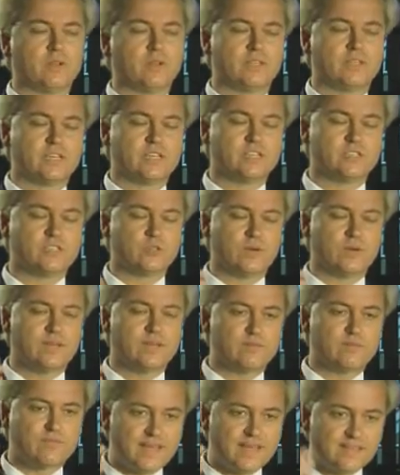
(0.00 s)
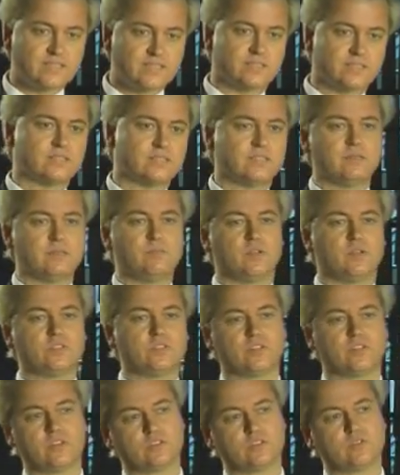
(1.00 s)
politicians who invented the
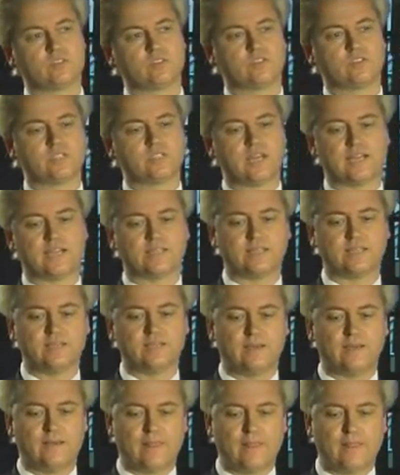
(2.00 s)
multicultural society,